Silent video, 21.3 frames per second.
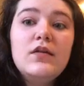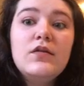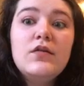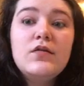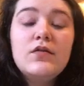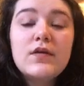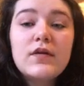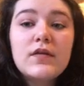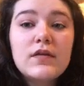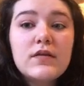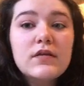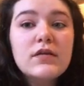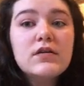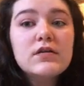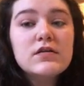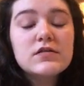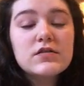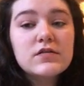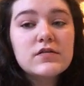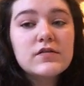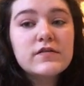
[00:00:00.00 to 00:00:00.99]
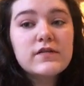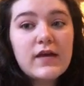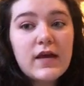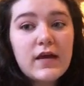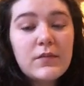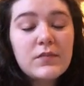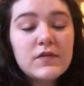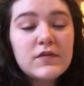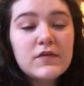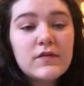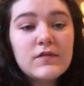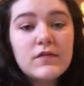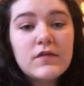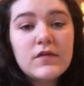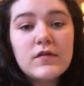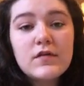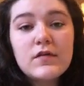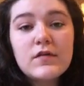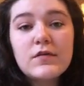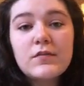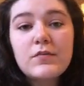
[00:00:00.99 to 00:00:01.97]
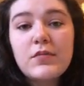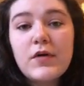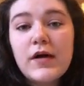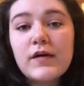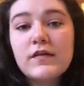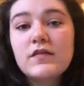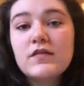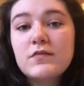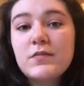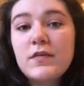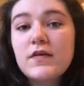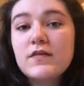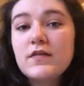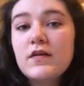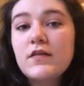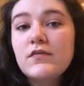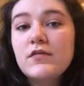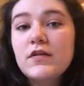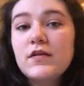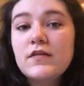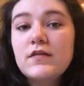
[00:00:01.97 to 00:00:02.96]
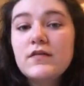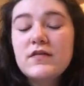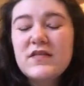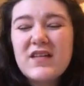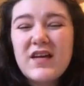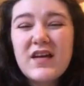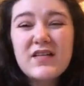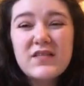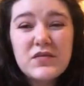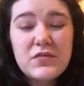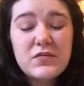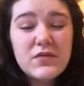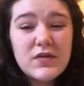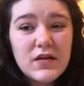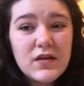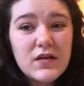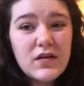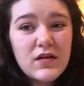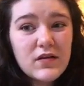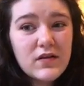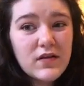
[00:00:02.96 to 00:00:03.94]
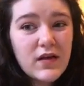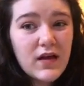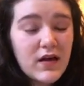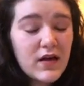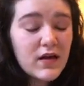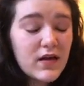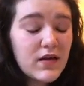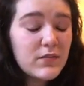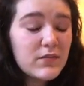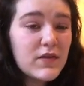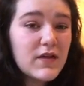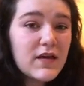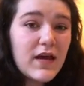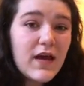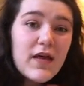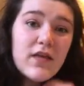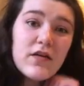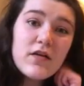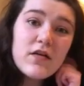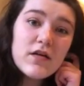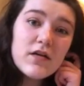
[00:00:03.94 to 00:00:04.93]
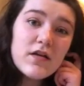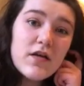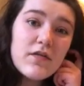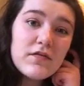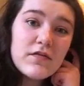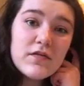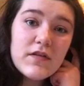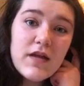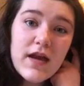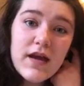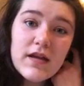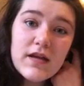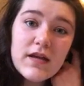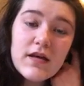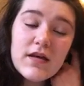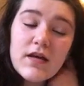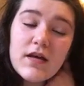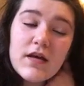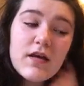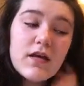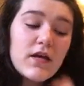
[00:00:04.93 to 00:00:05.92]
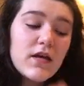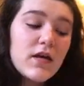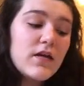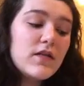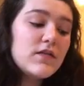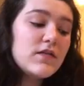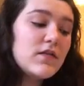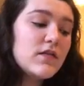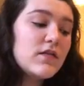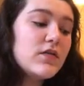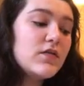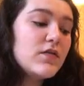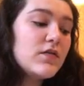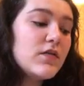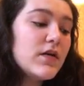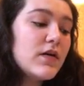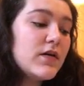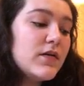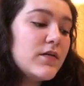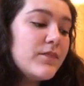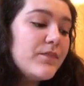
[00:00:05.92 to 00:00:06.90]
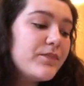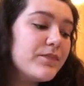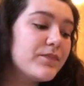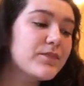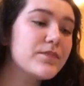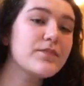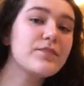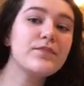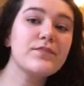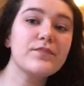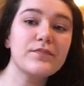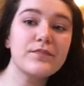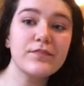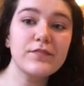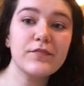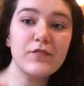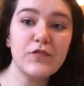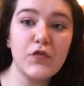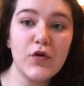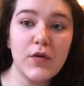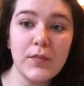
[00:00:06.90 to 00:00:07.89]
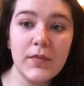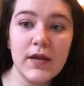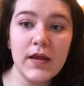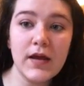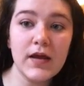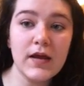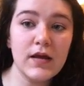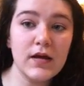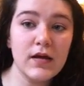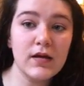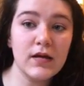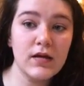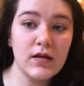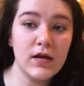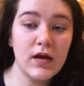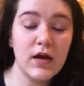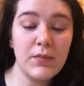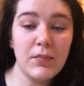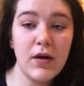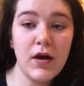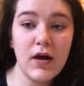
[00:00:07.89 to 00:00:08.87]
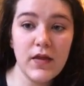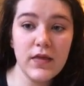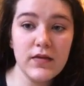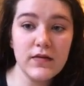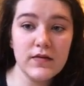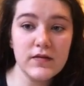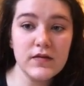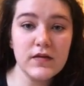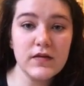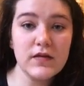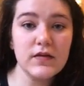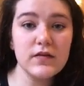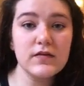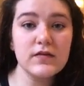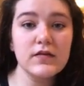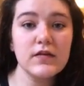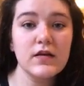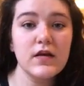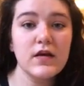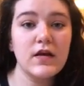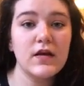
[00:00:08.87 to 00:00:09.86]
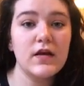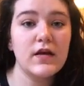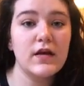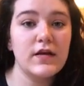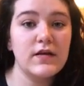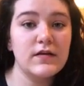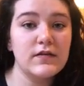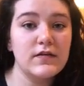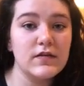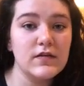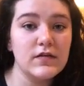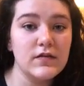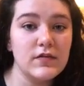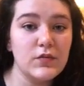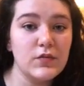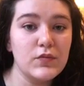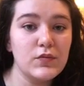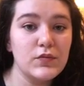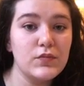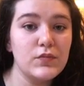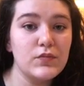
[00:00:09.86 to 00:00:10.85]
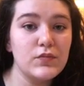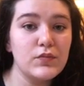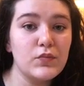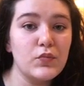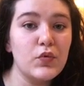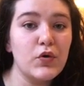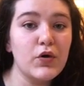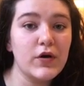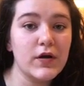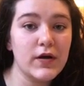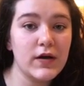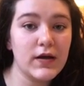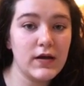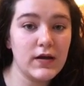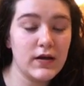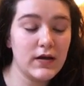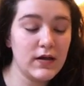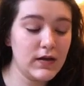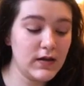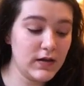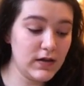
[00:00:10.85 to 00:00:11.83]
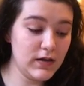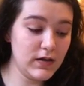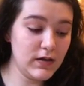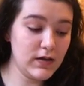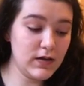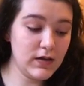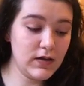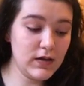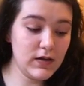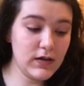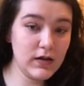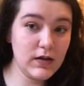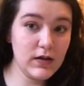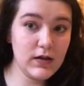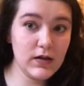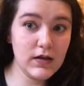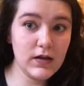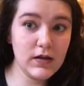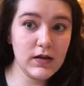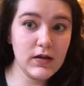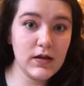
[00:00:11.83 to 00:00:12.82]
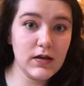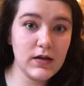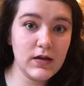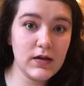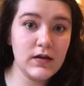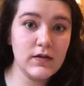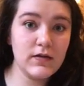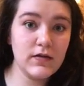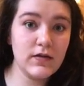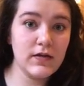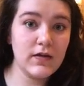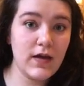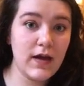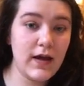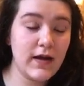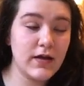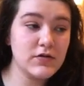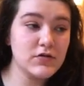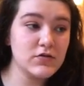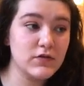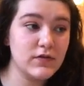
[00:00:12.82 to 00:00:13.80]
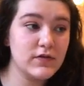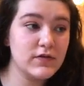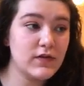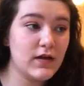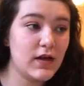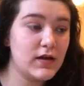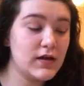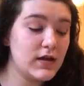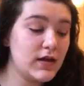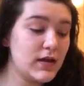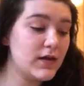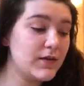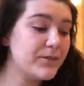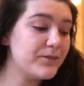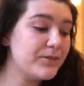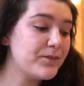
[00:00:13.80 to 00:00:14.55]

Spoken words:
doing the initial steps of the practice-based evidence takes a really long time to gather enough data to formulate a hypothesis and to work it into the actual study.